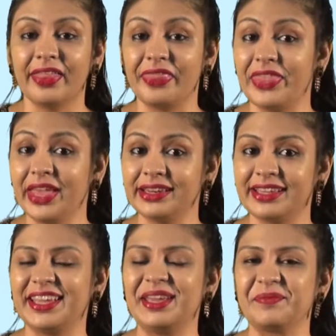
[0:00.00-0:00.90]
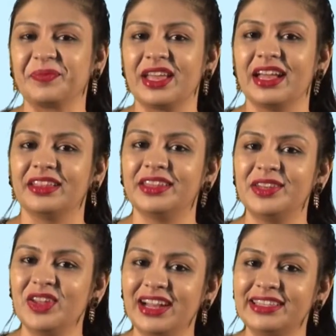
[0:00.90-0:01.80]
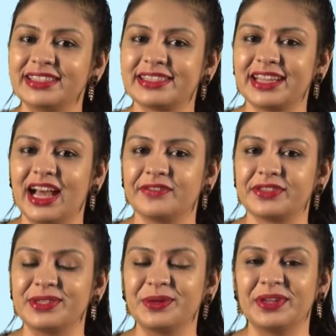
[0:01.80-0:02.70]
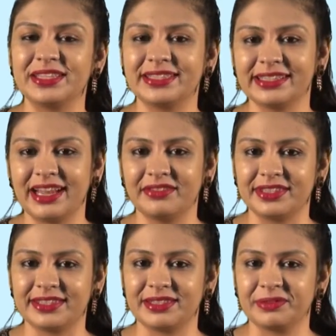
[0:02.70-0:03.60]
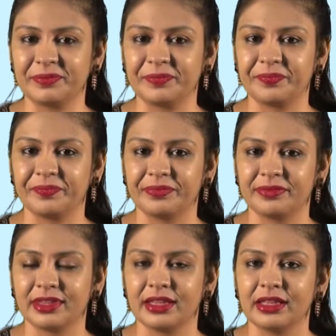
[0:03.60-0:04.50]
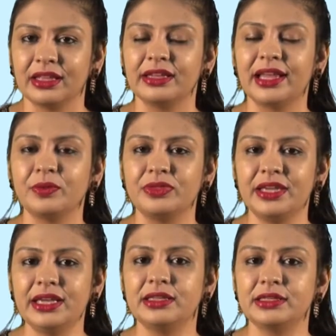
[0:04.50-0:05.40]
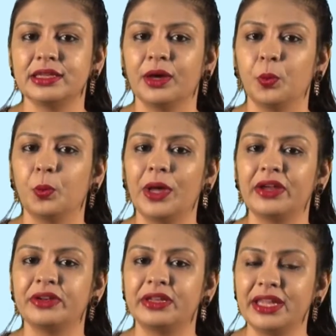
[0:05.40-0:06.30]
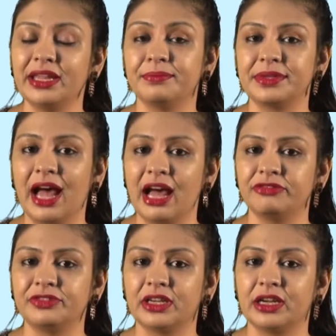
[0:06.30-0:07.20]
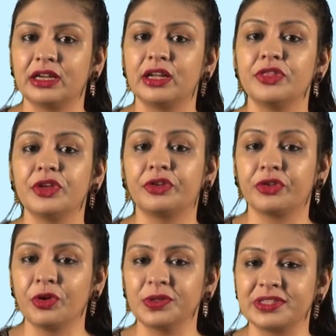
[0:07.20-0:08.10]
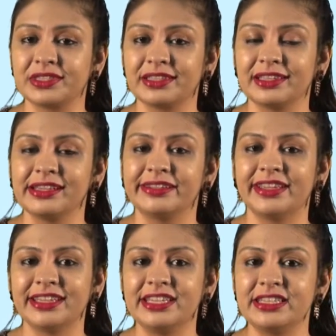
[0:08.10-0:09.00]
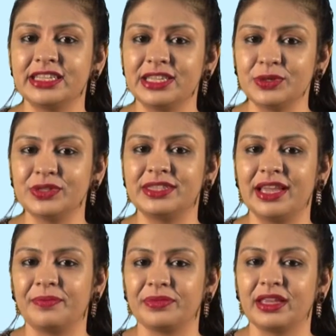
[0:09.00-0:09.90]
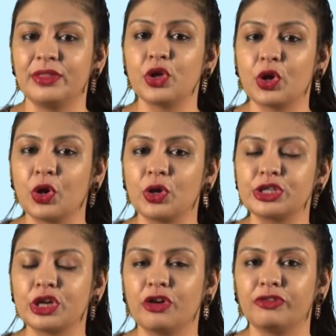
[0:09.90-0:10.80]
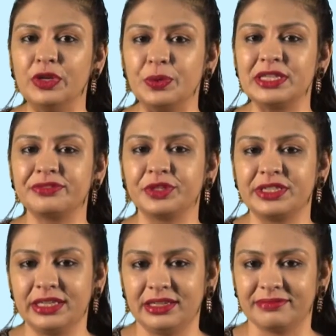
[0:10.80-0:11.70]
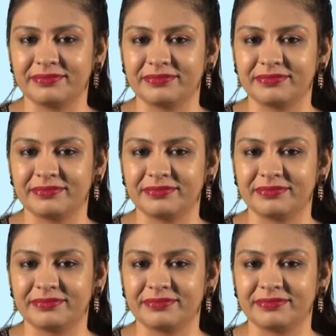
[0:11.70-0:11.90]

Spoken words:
Then came the knotted scarves known as the cravats. Now these were named after the courts that introduced them in the court of Louis XIV.